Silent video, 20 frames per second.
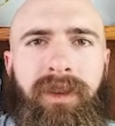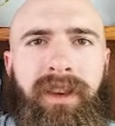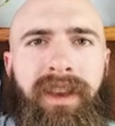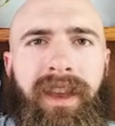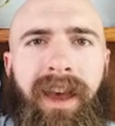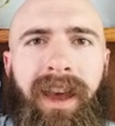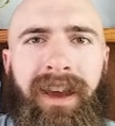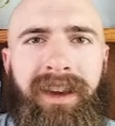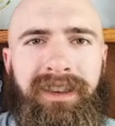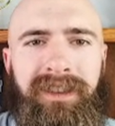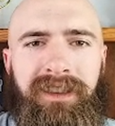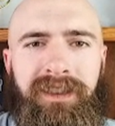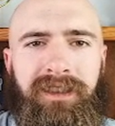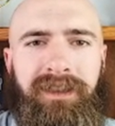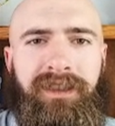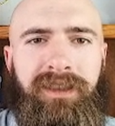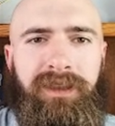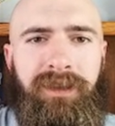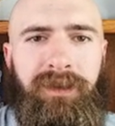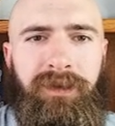
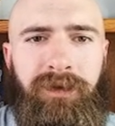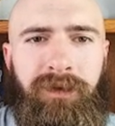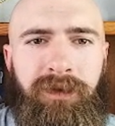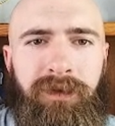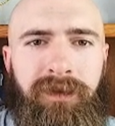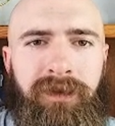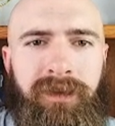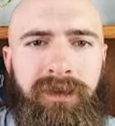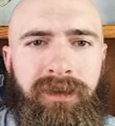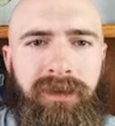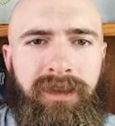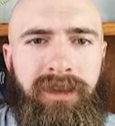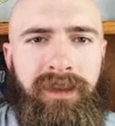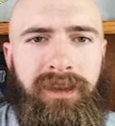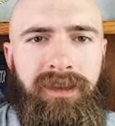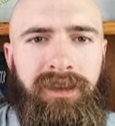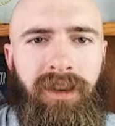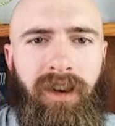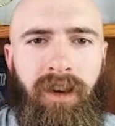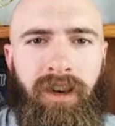reacting to
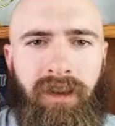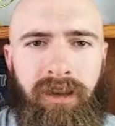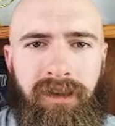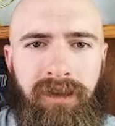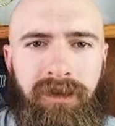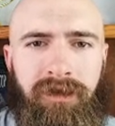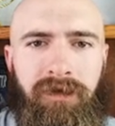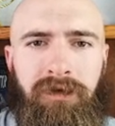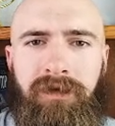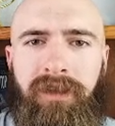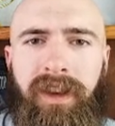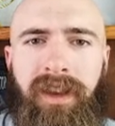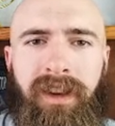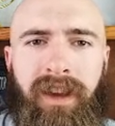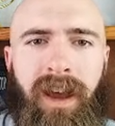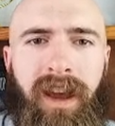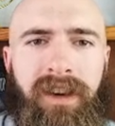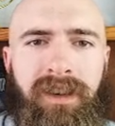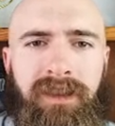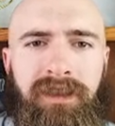this article
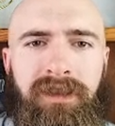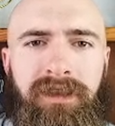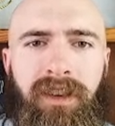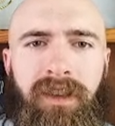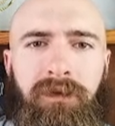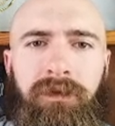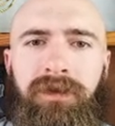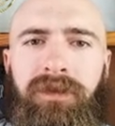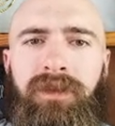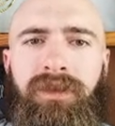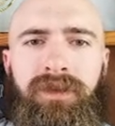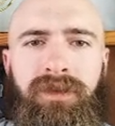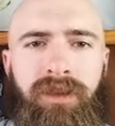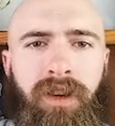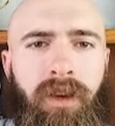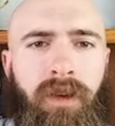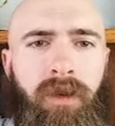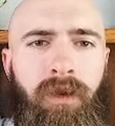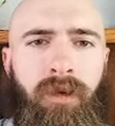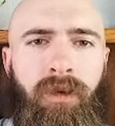that I just thought was
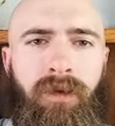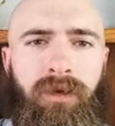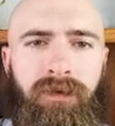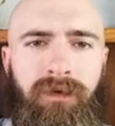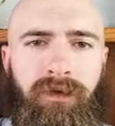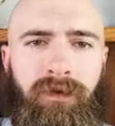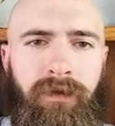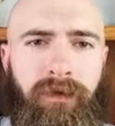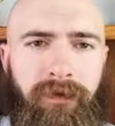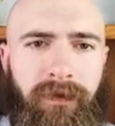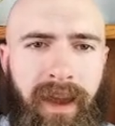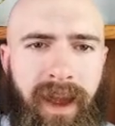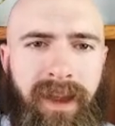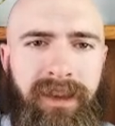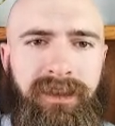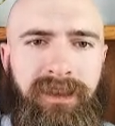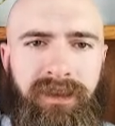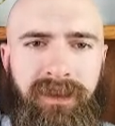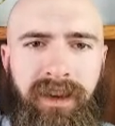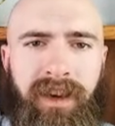so
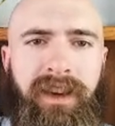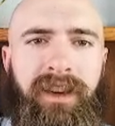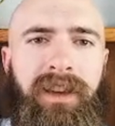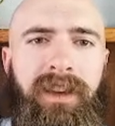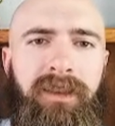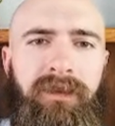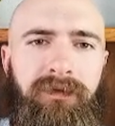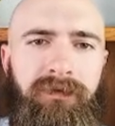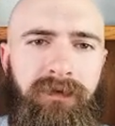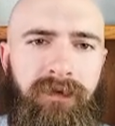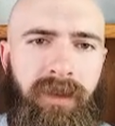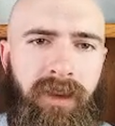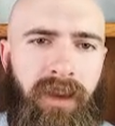fascinating.